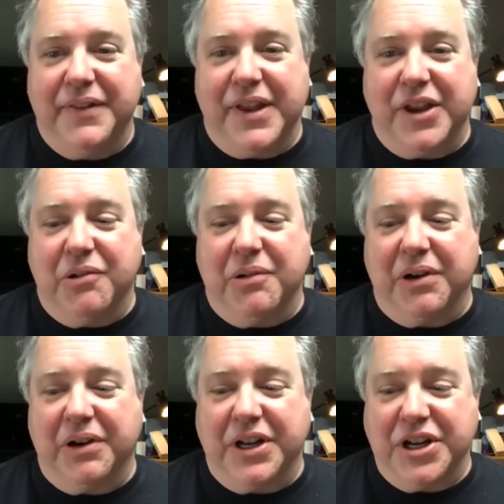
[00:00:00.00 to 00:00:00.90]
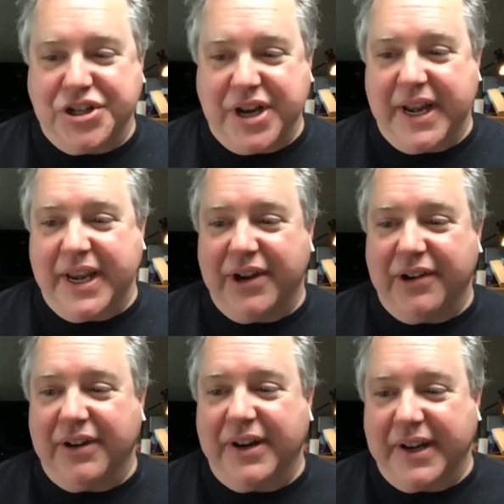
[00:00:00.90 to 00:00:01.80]
that you are initiating
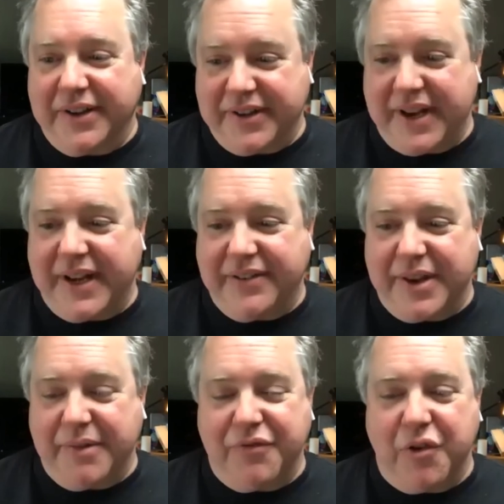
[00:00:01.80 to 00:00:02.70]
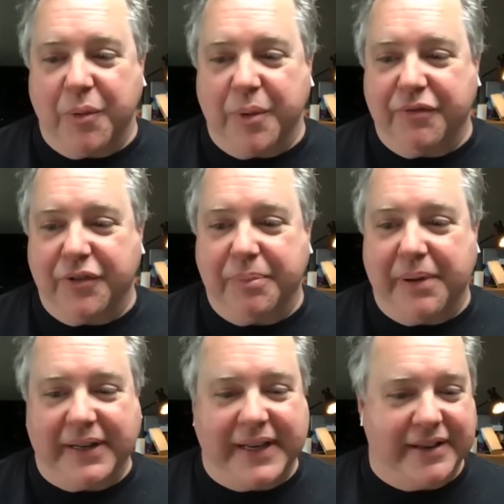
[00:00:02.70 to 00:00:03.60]
here and an exciting step forward for
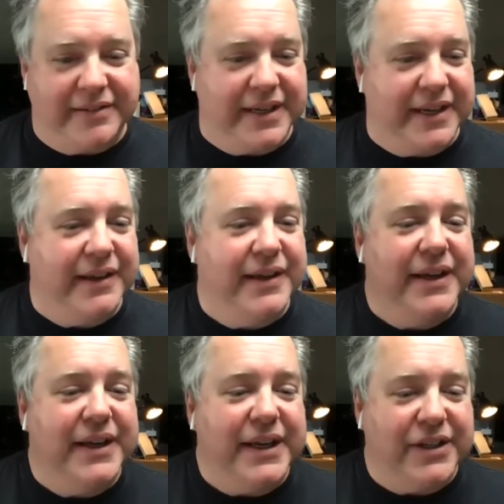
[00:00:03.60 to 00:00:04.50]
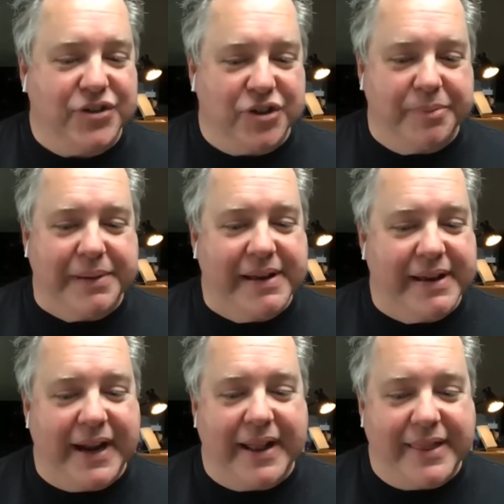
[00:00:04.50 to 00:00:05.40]
podcasting in Serbia.
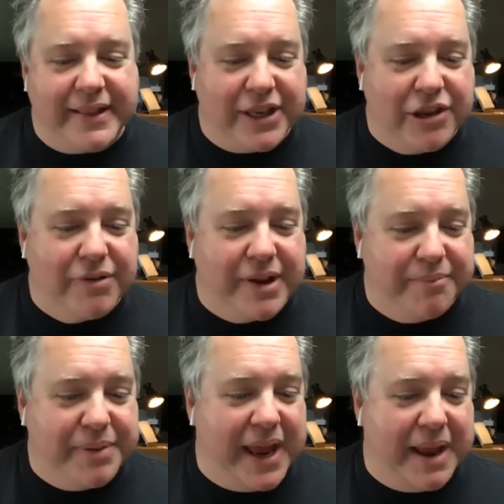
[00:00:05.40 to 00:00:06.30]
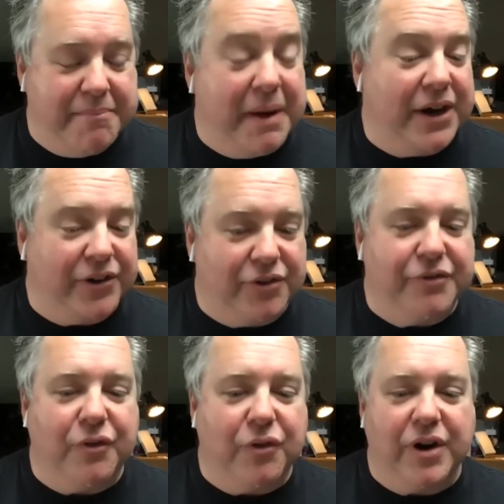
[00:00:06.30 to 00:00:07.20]
And I think that you can be a model
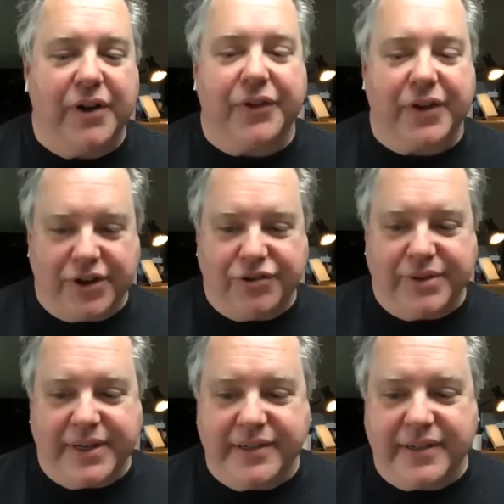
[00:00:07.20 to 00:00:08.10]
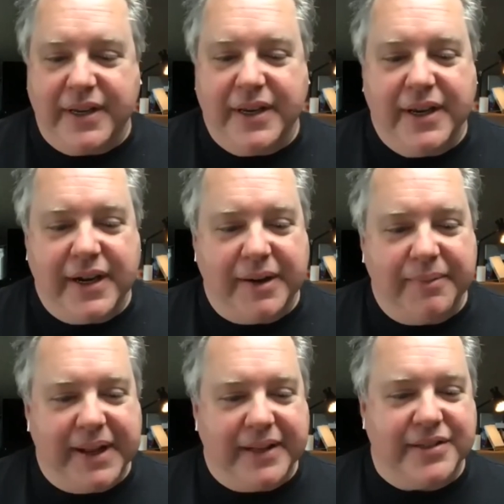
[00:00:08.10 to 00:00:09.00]
for other countries
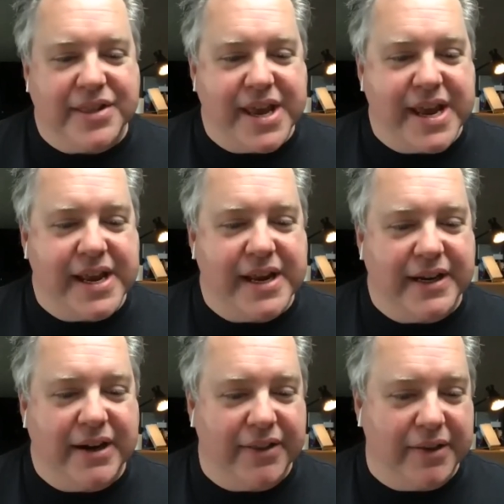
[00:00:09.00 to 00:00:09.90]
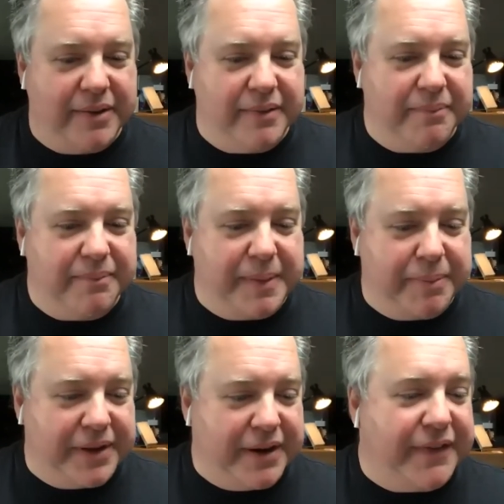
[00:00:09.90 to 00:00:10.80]
um, as they and other and
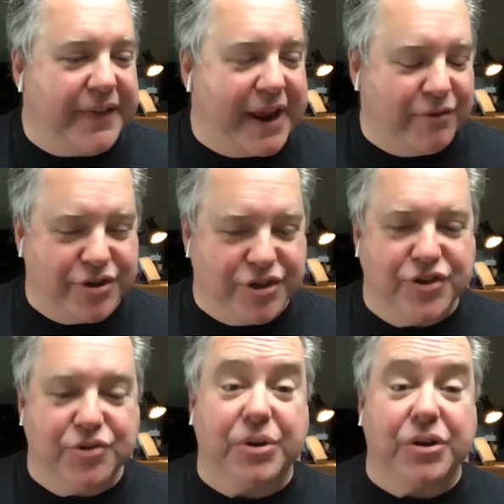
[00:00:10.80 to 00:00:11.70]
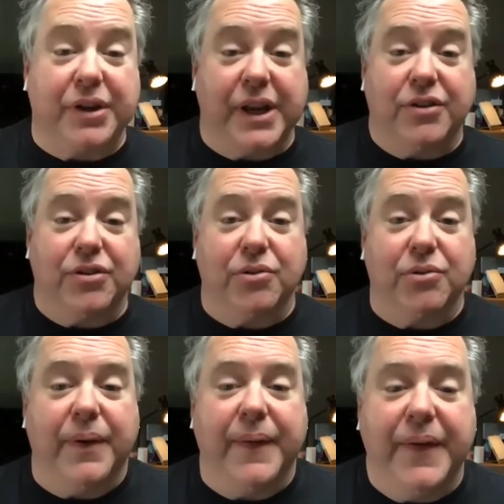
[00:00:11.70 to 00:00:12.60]
people in other languages who are looking to